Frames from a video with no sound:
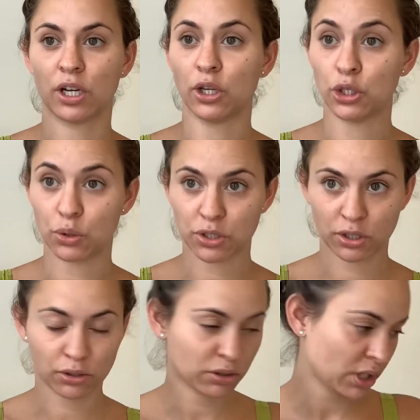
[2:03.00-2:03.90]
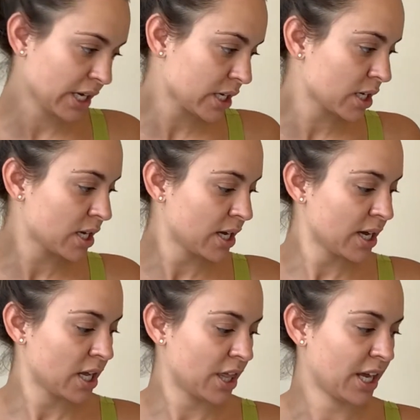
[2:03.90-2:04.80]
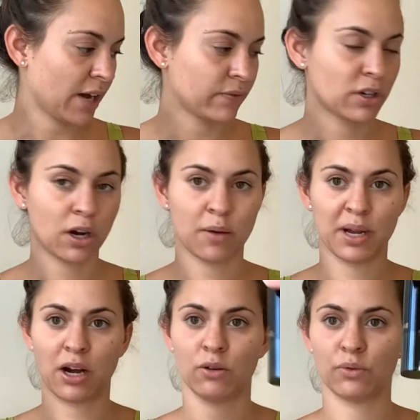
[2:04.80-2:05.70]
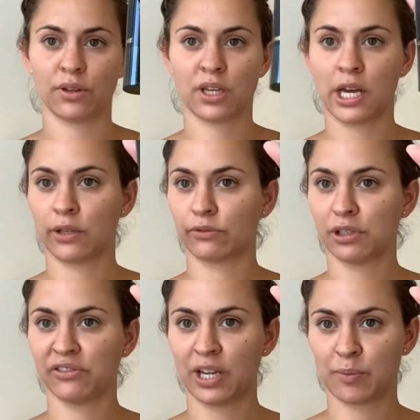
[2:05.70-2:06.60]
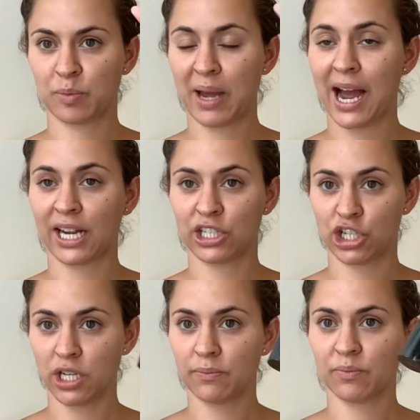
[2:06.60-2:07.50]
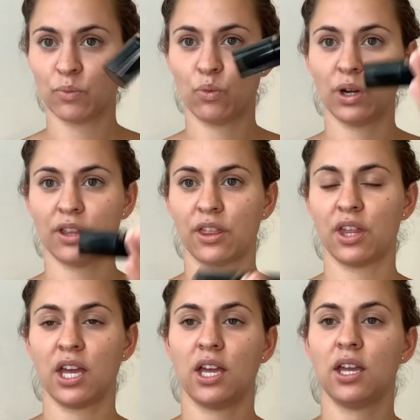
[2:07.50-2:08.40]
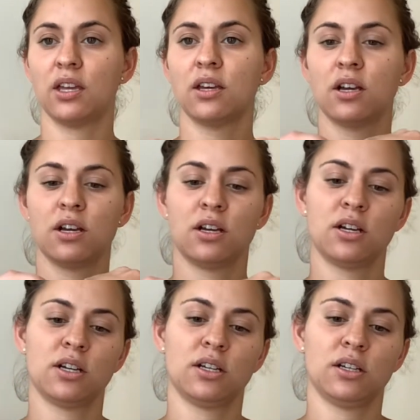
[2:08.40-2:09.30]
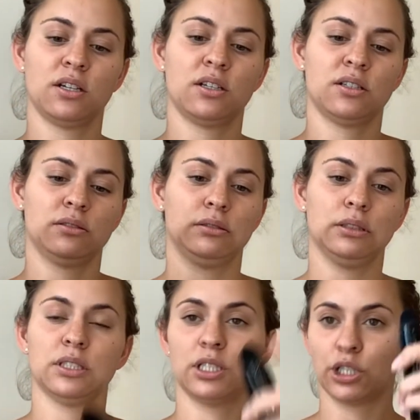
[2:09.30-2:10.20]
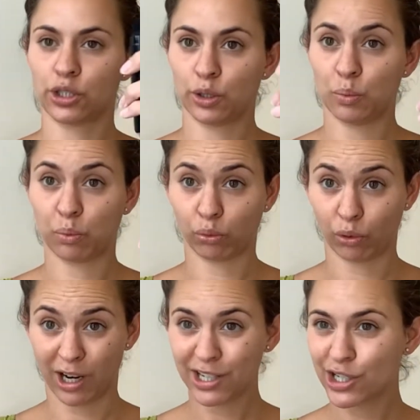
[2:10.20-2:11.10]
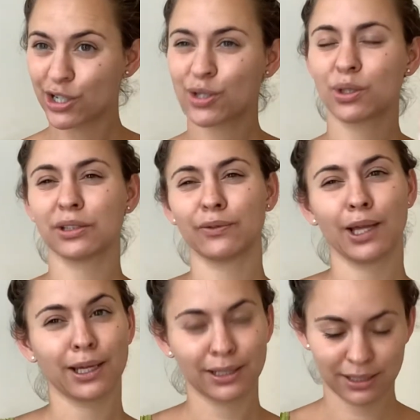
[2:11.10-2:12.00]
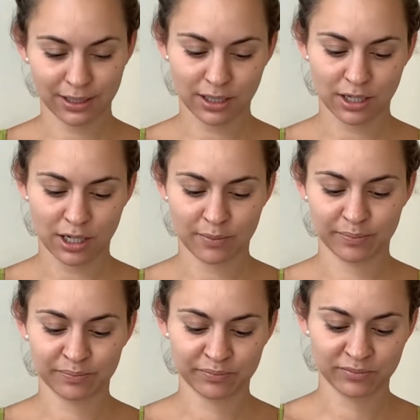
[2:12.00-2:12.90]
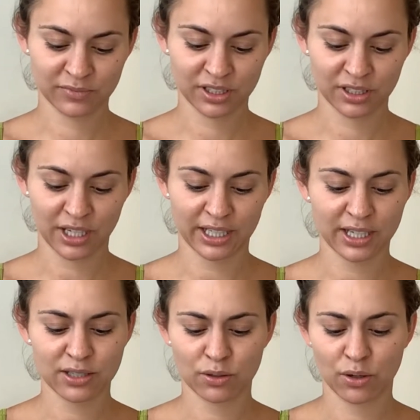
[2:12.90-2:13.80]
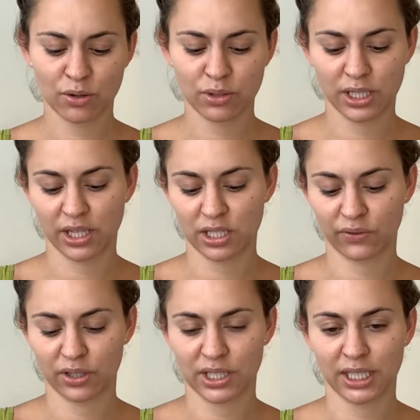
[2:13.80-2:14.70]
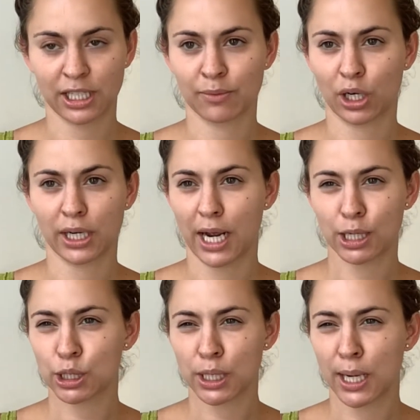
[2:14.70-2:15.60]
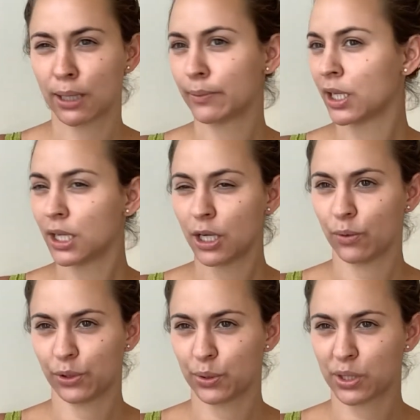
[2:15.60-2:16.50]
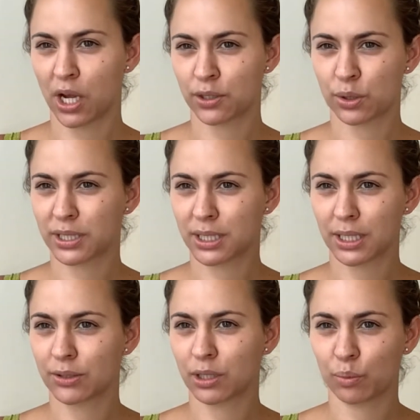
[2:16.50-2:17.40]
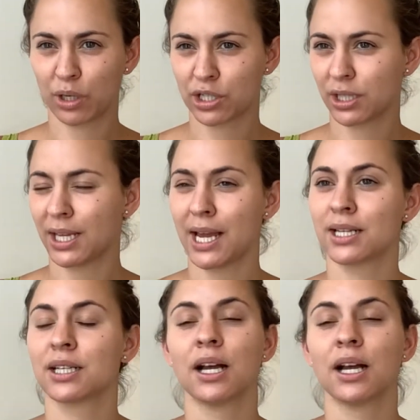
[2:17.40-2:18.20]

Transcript: it used to look like. They have come out with kind of revamped packaging with a additional brush, sort of like I guess who did this first, like Kim Kardashian with those contour sticks, the brush at the end.